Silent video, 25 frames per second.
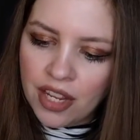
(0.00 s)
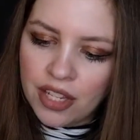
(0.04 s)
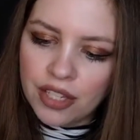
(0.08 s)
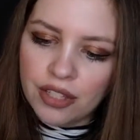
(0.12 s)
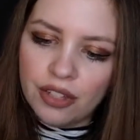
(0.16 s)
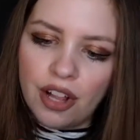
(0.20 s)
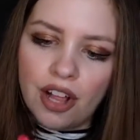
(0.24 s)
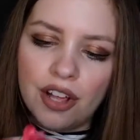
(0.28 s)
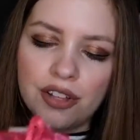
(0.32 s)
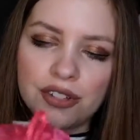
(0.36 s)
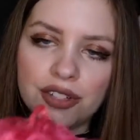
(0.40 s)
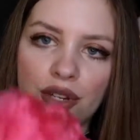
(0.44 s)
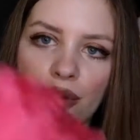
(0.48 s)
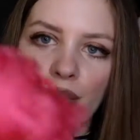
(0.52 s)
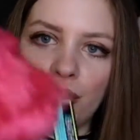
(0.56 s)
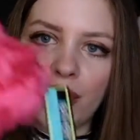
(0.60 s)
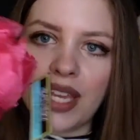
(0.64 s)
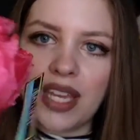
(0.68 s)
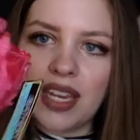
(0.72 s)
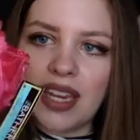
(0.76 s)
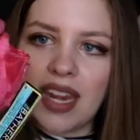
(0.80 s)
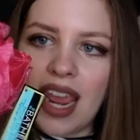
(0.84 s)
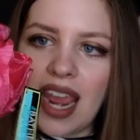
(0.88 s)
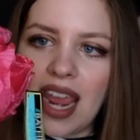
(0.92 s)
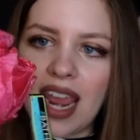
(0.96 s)
You'll also
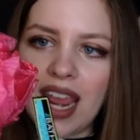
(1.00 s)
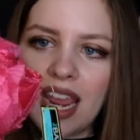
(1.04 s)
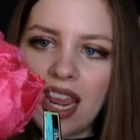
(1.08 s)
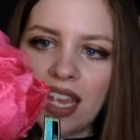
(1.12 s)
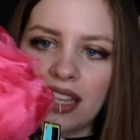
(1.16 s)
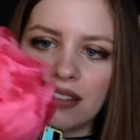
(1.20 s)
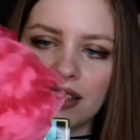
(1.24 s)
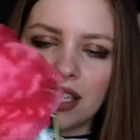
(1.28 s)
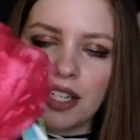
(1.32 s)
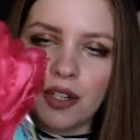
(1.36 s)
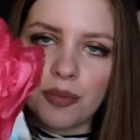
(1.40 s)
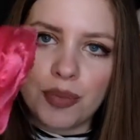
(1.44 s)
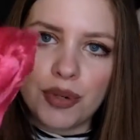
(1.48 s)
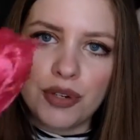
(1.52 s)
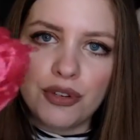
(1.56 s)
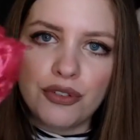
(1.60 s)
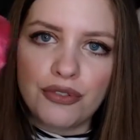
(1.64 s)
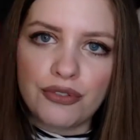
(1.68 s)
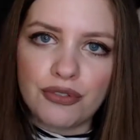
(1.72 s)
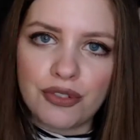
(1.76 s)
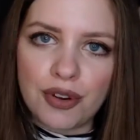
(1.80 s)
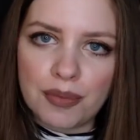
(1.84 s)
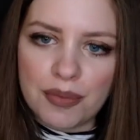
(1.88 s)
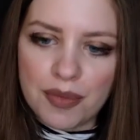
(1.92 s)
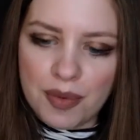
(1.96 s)
win a little
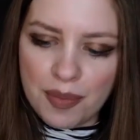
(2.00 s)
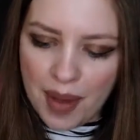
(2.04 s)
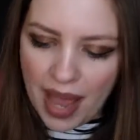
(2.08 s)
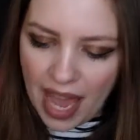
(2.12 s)
poof from the